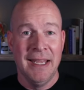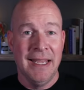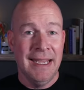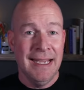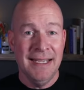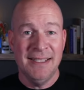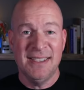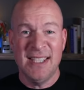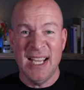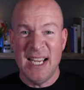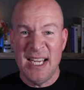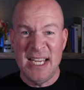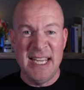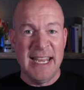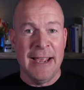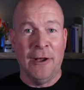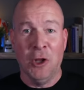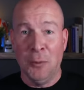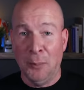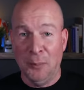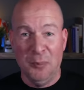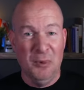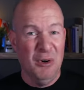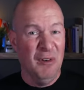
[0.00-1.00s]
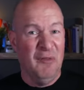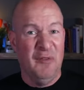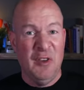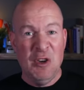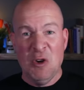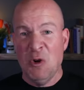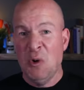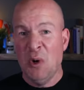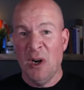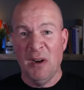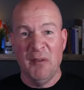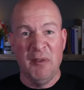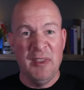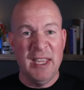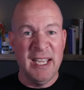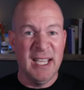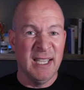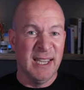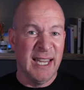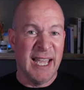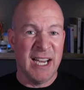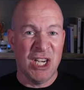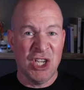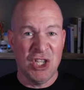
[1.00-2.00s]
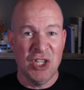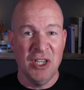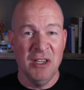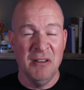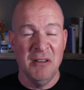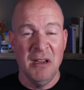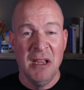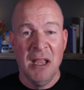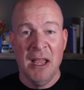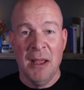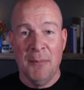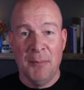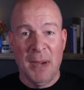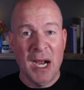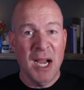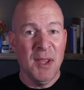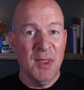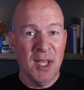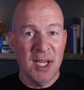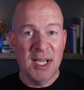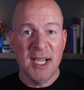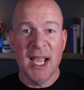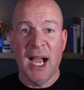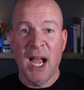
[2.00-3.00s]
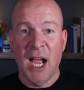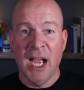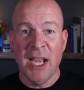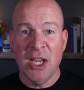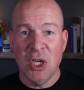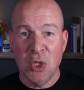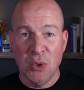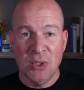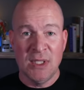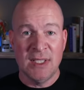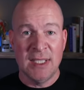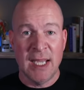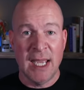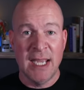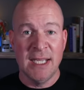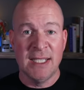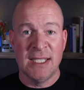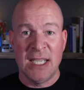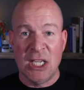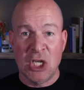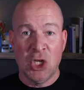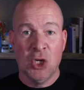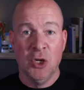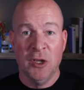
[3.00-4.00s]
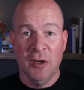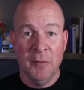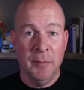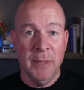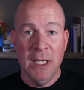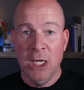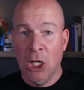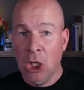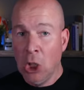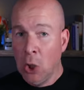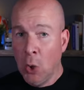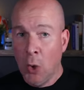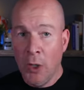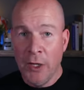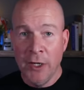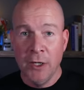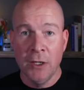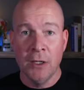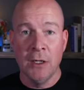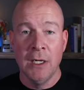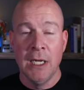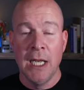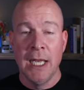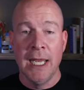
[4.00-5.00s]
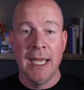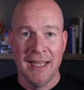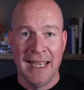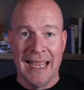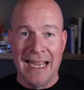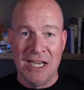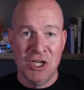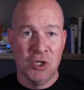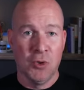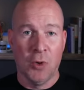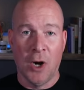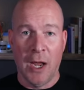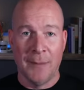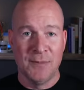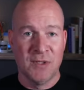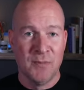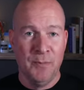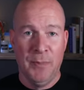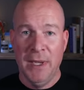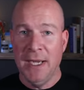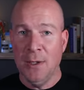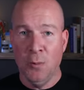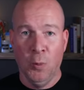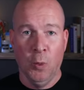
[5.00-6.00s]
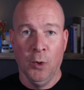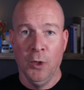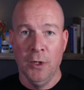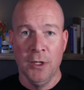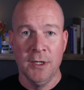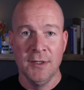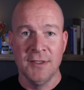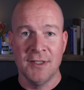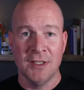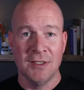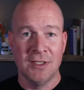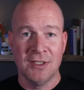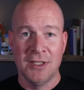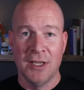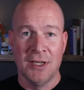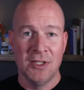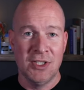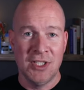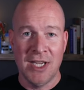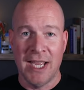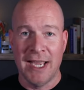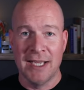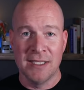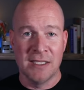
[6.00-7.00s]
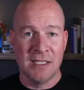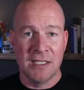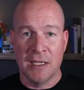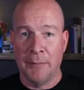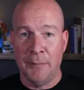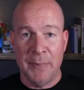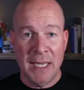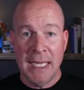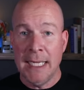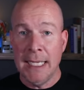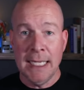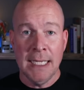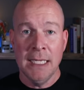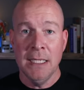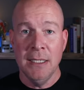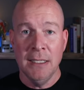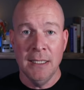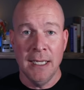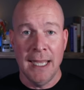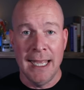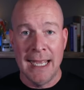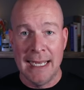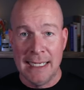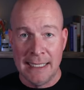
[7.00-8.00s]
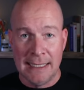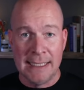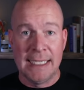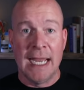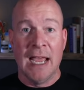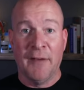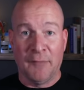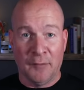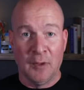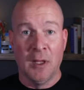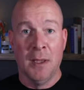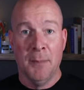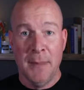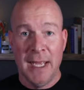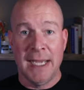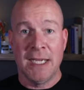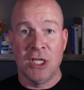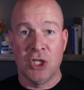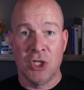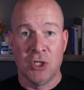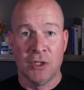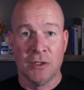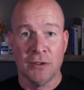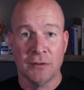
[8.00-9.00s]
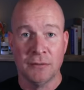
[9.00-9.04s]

It's a Yelp review of the election by the guy who says he could have been a lawyer and drops big words such as subpoenaing and defamation.